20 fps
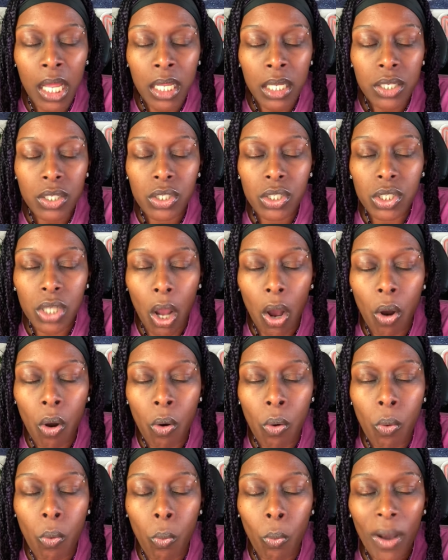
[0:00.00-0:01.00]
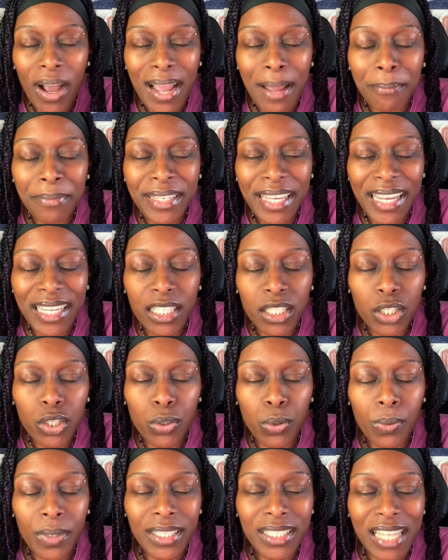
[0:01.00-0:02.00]
So what I'm getting
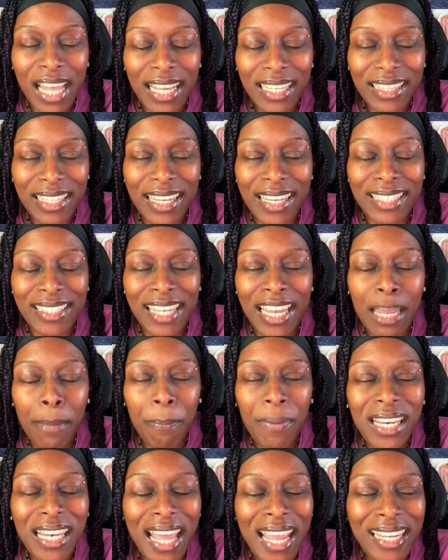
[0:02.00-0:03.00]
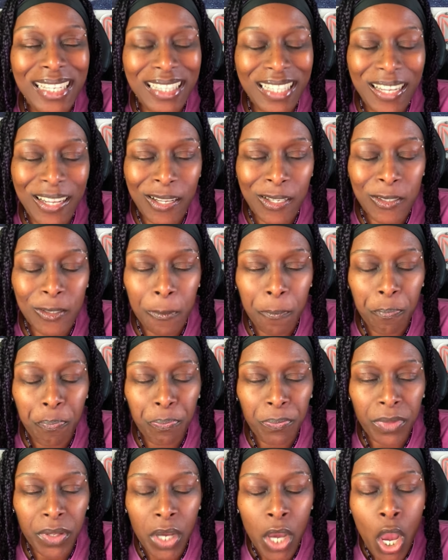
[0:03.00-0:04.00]
to is like this. It be like this.
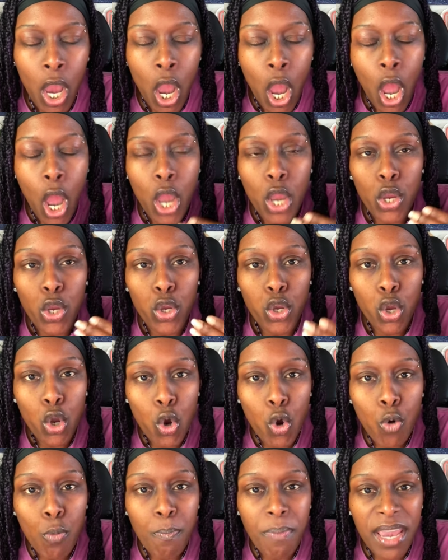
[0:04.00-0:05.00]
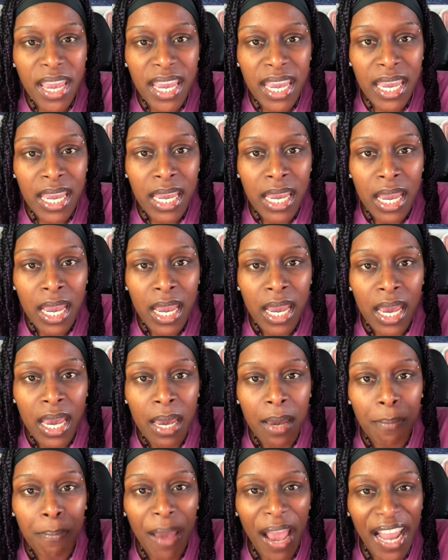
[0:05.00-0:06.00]
You be
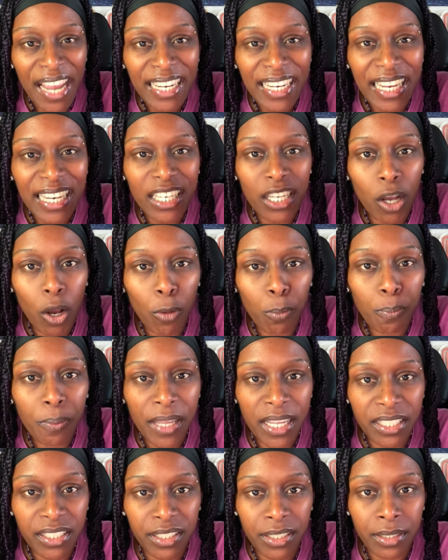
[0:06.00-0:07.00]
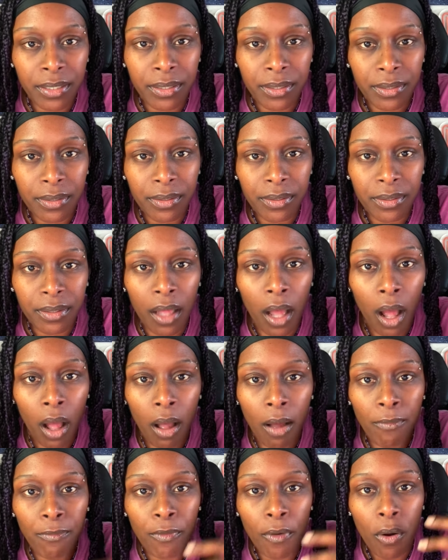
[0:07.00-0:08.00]
painting your picture
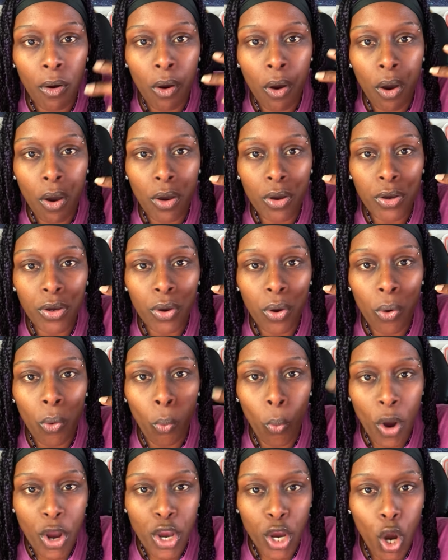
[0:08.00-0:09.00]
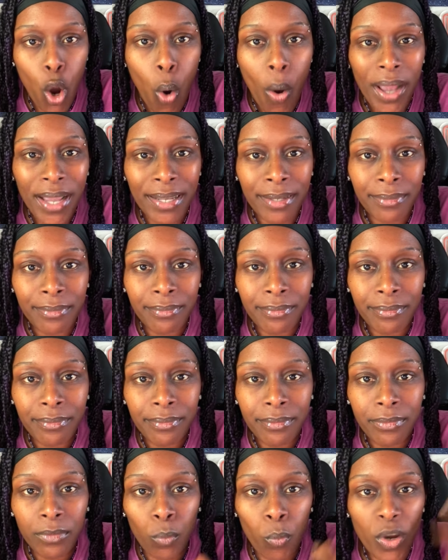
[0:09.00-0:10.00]
of where you're going,
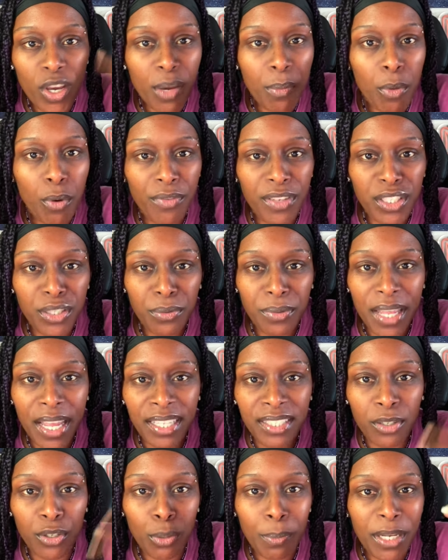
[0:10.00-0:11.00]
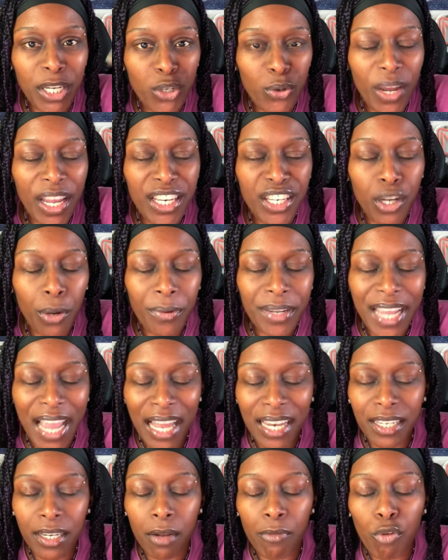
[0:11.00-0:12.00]
where you're moving to next. So you be creating your
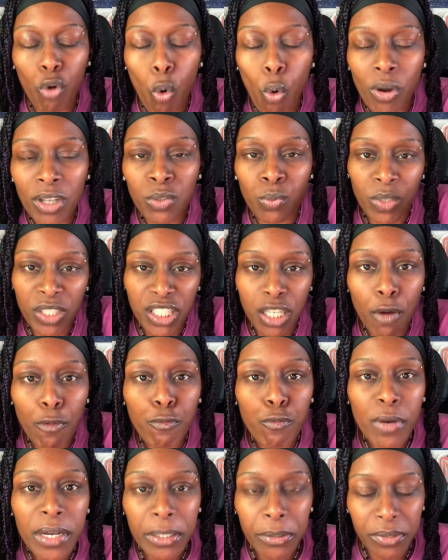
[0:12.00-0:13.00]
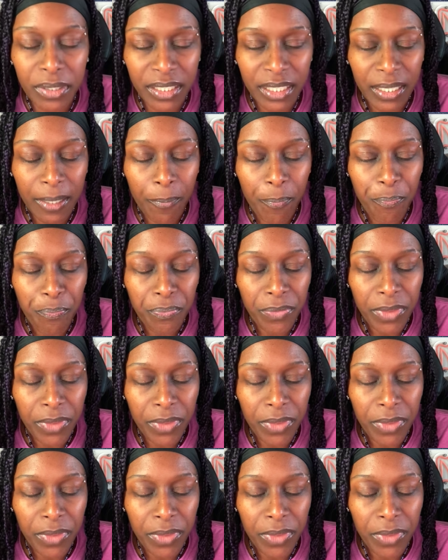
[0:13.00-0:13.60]
reality, of course, with your frequency.